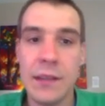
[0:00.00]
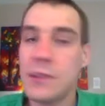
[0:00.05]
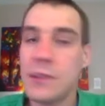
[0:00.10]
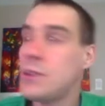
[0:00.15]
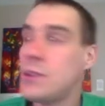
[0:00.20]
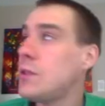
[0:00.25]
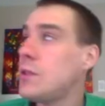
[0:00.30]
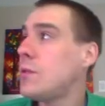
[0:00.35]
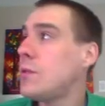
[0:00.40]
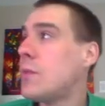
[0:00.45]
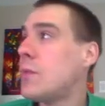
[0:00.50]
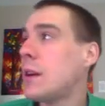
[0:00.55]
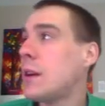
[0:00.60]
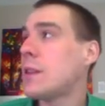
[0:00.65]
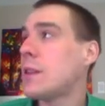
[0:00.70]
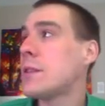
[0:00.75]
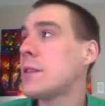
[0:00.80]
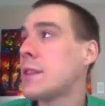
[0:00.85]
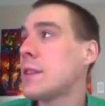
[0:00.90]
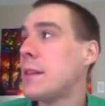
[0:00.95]
Two
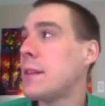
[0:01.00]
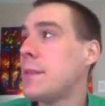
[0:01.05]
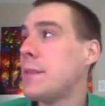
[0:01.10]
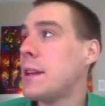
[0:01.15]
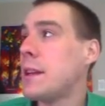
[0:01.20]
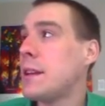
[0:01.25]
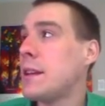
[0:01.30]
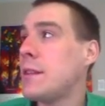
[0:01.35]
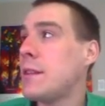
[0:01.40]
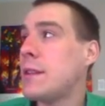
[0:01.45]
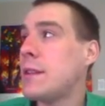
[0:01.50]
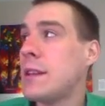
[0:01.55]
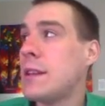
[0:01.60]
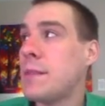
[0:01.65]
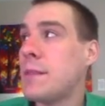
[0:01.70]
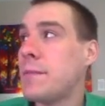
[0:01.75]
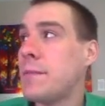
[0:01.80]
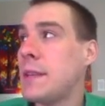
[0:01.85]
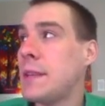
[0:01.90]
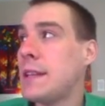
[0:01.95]
waters come in and you end
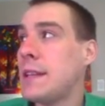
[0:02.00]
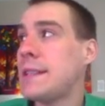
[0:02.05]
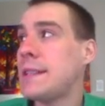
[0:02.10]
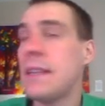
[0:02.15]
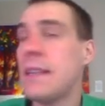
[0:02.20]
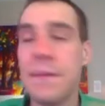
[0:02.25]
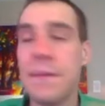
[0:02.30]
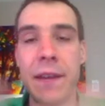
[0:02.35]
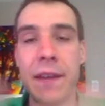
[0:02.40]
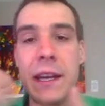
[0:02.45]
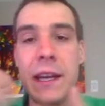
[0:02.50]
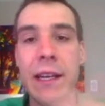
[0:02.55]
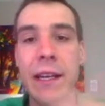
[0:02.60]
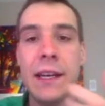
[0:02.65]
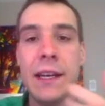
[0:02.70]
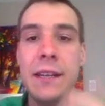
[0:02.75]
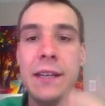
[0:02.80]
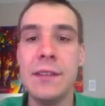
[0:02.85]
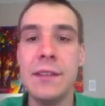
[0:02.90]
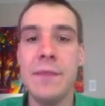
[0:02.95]
up, they
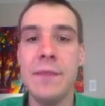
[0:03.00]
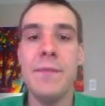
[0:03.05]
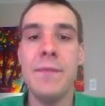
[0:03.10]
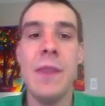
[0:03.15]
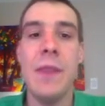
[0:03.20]
self-ionize.